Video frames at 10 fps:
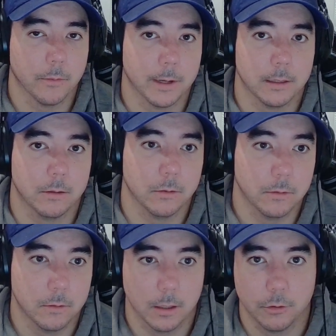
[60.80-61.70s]
way
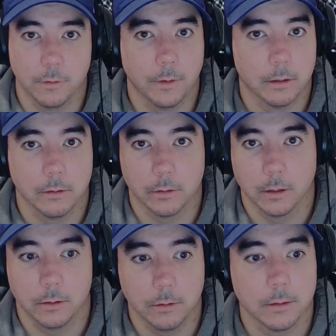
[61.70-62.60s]
to a juvenile or
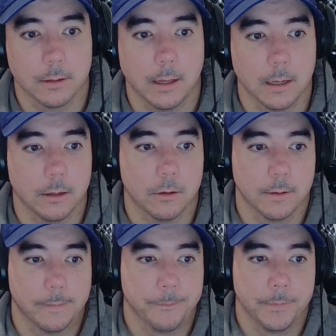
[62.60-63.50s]
adult stage.
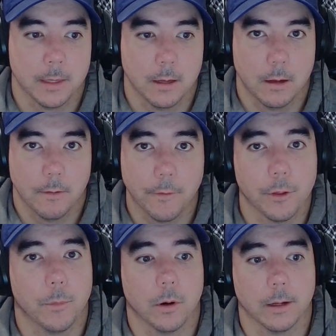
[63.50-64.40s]

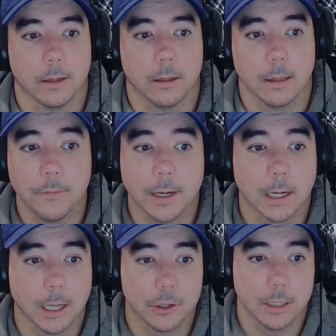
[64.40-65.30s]
Furthermore, living
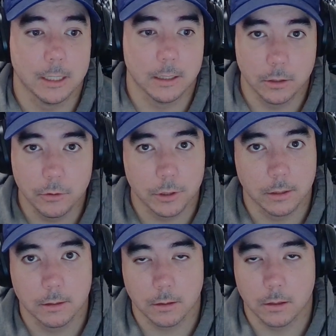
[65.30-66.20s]
collection
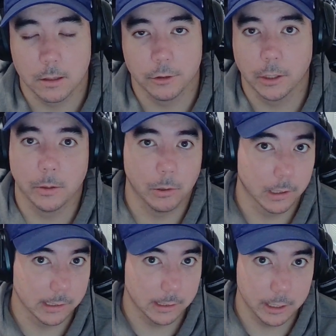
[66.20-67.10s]
institutions are generally
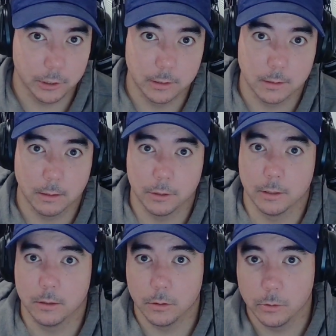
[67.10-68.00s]
organizations such
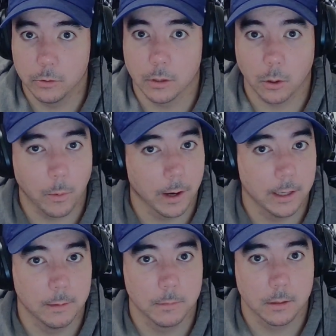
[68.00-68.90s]
as zoos,
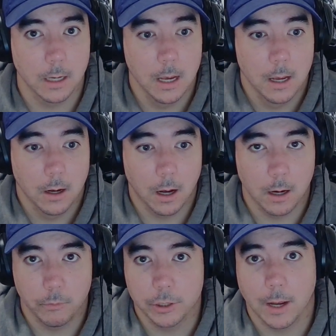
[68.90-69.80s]
aquariums,
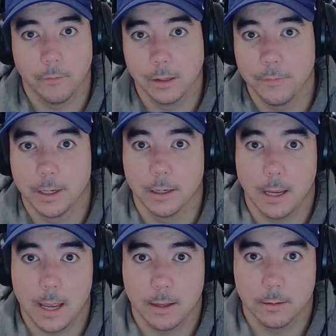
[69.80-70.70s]
which have living
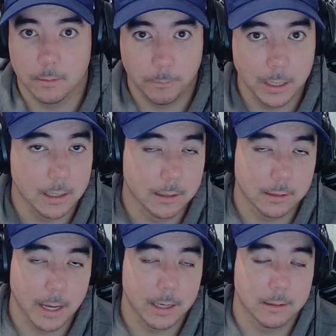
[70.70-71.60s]

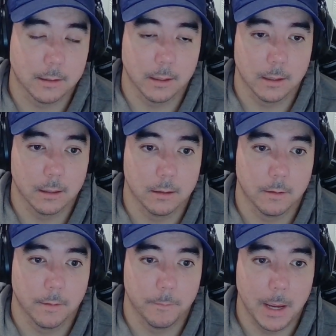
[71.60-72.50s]
beings as their
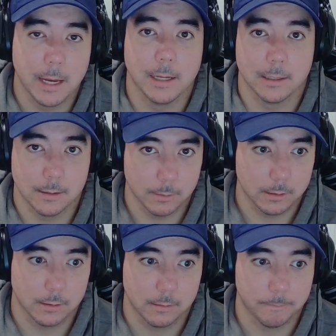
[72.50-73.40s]
main exhibits.